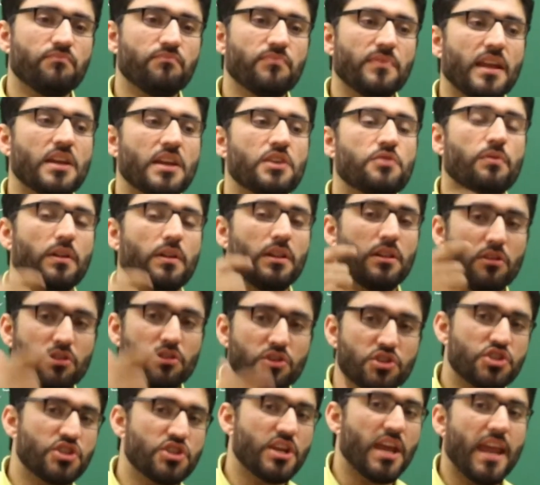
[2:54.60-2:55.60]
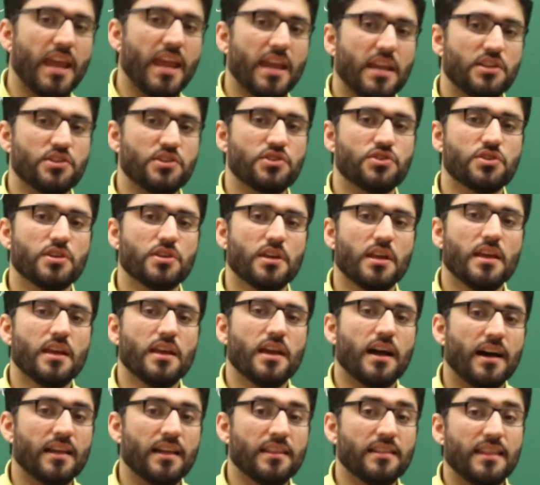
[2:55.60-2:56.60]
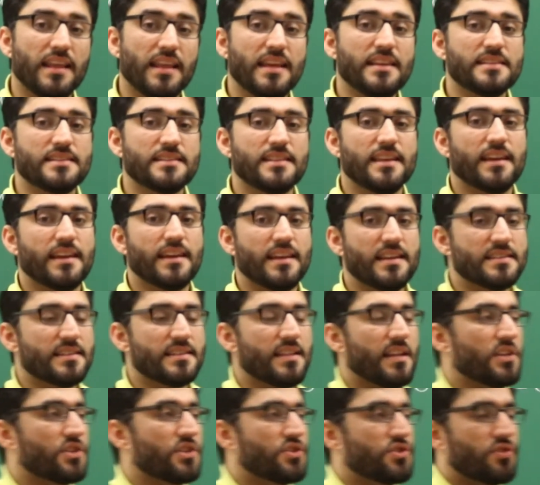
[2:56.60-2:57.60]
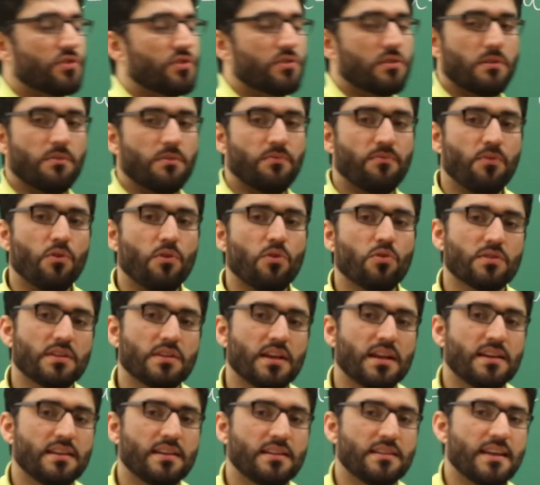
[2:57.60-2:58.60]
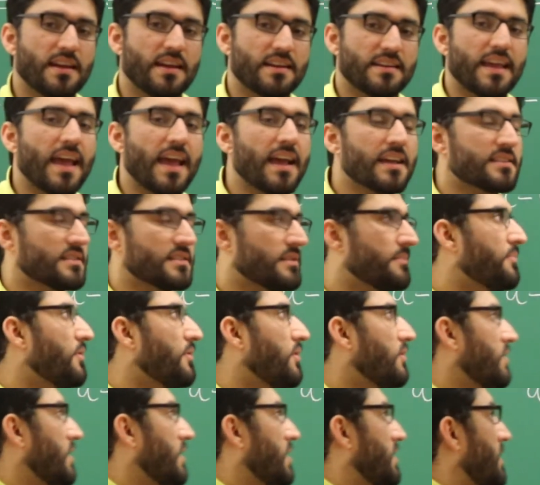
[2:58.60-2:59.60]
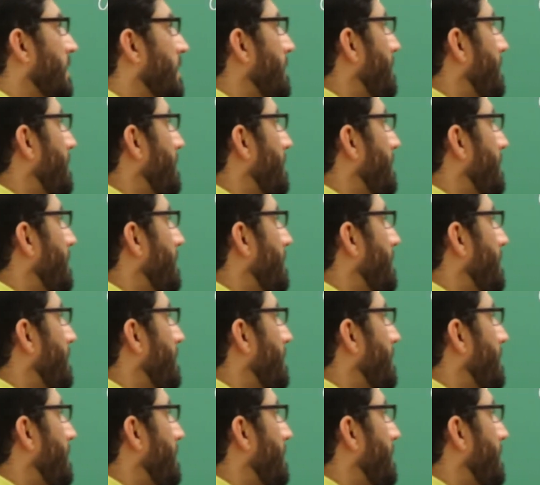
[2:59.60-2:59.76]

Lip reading: it will not change unless there is an external force that acts upon it.